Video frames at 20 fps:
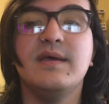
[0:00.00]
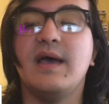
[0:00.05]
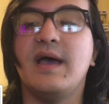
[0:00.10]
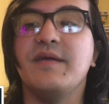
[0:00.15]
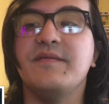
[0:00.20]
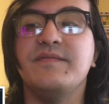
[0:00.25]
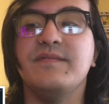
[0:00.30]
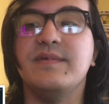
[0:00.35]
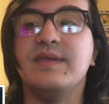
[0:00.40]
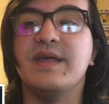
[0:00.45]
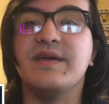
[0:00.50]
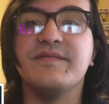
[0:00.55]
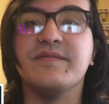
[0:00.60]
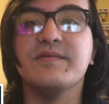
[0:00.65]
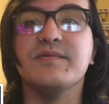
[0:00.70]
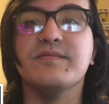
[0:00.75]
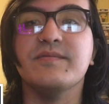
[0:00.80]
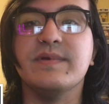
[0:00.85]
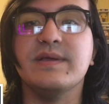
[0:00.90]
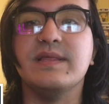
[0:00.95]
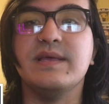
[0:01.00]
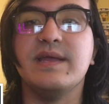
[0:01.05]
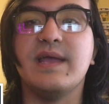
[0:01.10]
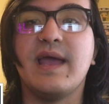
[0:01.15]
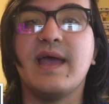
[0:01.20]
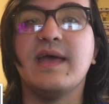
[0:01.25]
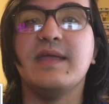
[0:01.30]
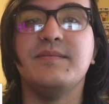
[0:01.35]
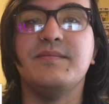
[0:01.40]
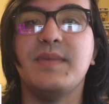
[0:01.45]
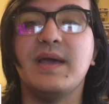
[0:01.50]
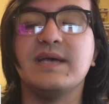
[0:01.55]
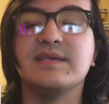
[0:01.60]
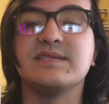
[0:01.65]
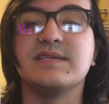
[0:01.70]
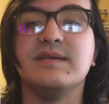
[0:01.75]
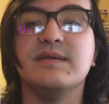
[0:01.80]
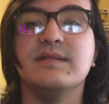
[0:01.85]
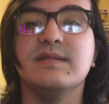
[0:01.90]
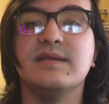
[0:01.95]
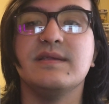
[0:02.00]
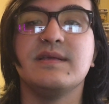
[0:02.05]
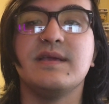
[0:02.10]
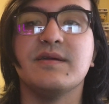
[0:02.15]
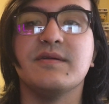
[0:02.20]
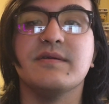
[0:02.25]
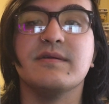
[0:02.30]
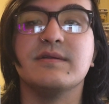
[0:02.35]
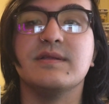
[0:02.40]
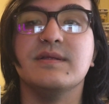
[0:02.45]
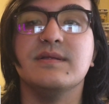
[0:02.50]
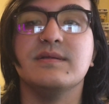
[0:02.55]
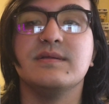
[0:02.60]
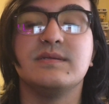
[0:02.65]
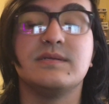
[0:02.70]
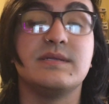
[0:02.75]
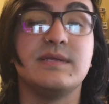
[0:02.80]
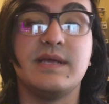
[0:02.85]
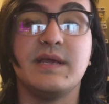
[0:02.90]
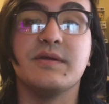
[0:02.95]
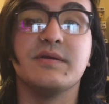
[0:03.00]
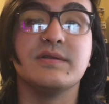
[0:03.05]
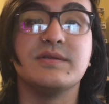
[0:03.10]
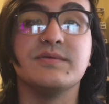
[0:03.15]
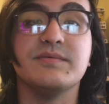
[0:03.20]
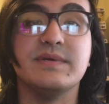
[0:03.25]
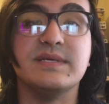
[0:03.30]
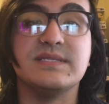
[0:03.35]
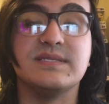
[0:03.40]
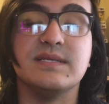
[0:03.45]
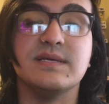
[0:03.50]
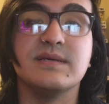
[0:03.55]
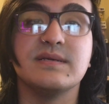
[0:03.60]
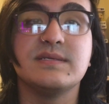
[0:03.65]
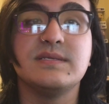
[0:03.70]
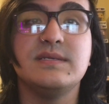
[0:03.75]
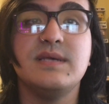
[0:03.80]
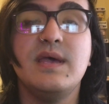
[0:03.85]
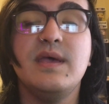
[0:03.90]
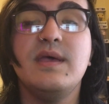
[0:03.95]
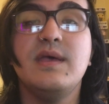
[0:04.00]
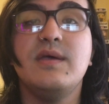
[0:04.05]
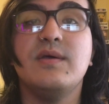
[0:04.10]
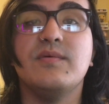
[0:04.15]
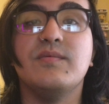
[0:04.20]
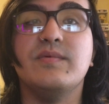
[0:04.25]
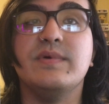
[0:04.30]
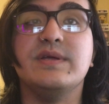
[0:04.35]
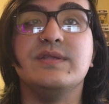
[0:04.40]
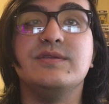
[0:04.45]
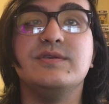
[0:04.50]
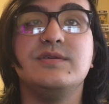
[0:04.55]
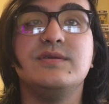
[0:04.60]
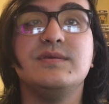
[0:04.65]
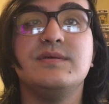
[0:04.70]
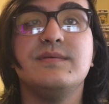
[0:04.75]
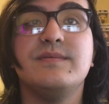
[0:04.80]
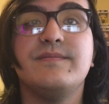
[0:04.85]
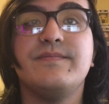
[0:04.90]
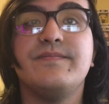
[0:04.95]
I've never really had masculine characteristics, which